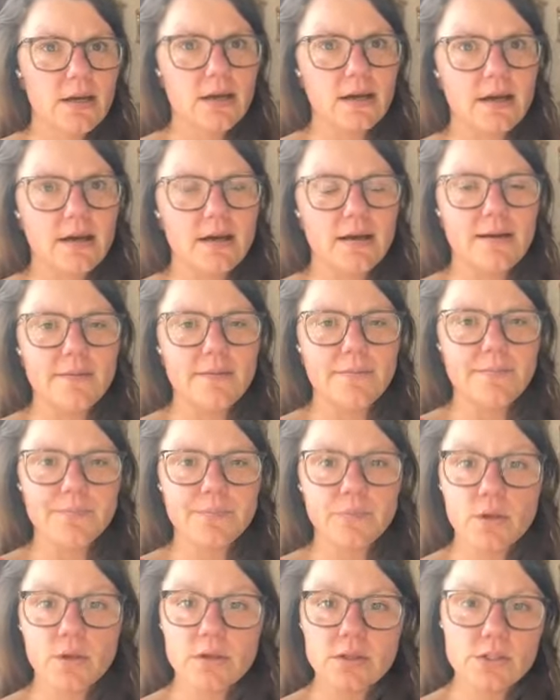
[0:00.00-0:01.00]
Um,
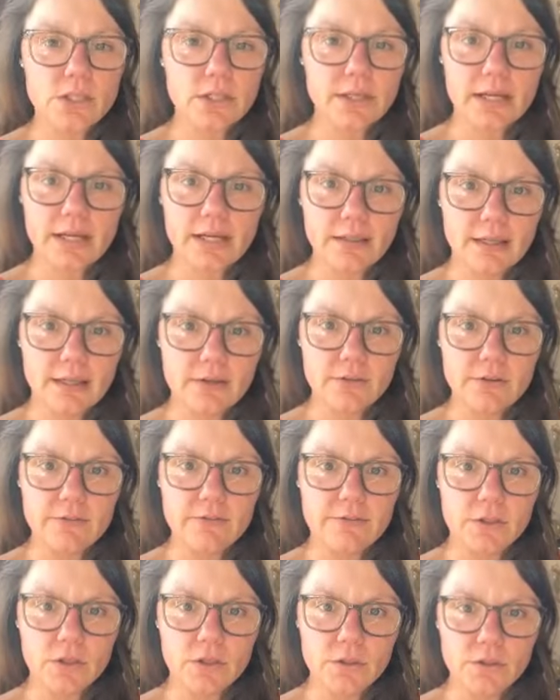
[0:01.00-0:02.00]
you start getting a lot of
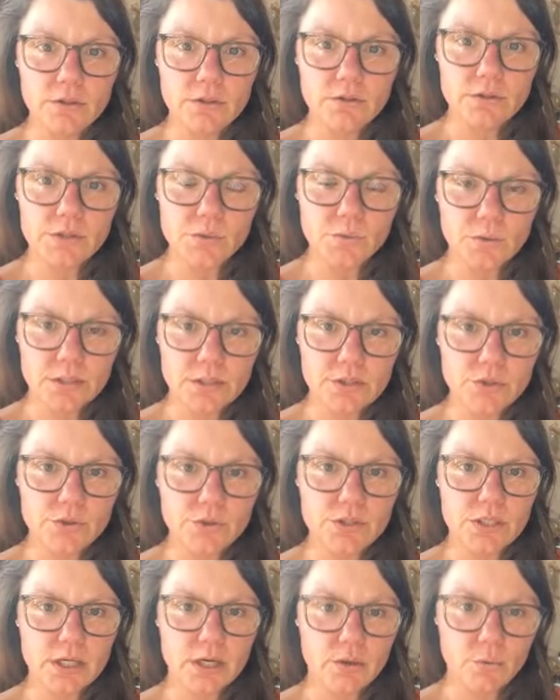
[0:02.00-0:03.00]
referrals once
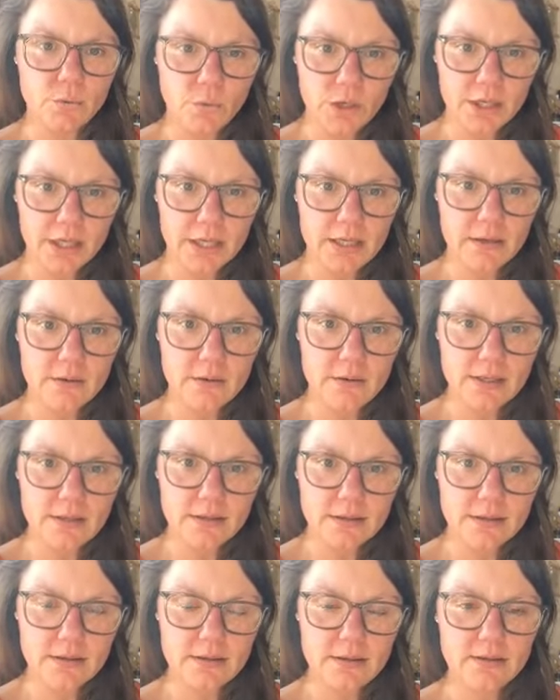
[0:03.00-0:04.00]
you start working with